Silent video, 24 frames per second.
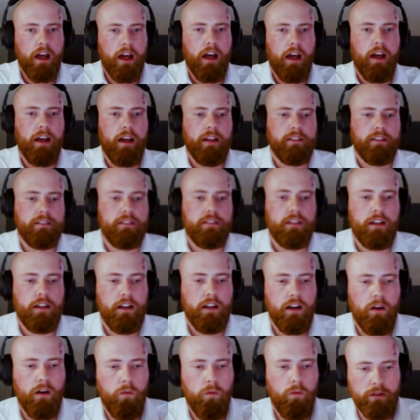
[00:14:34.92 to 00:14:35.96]
and
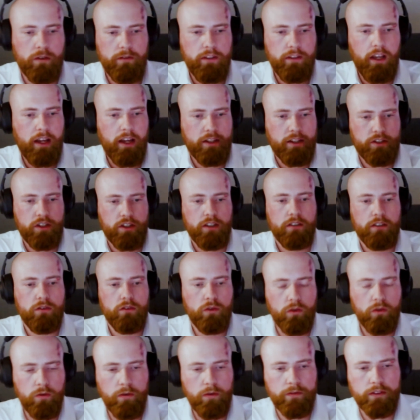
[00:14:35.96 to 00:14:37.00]
what we actually
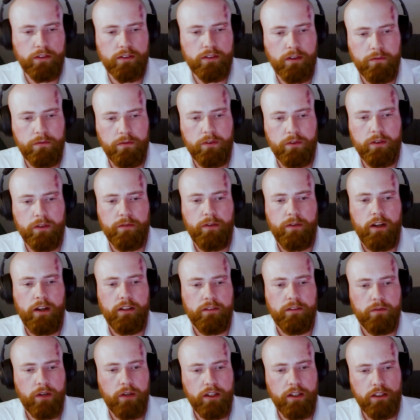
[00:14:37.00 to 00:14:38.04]
do with the
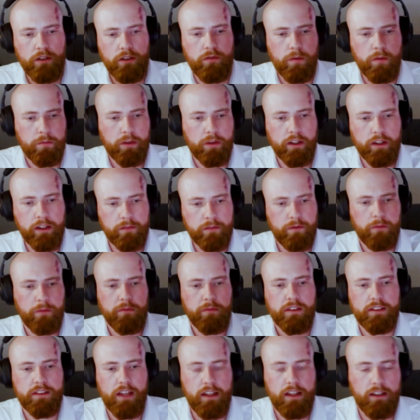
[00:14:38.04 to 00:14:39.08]
software-defined radio, we bring it from
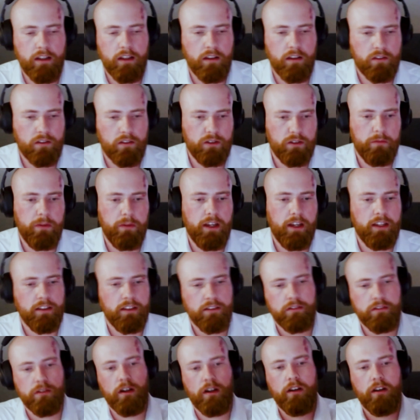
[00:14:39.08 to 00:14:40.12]
this analog domain
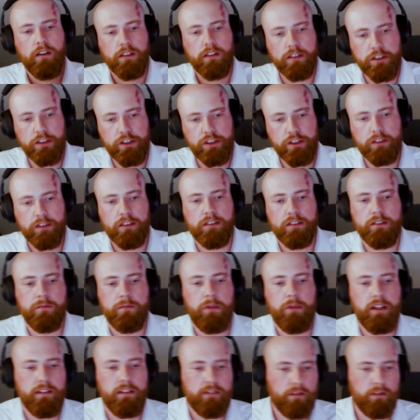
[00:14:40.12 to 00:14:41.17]
into our digital domain.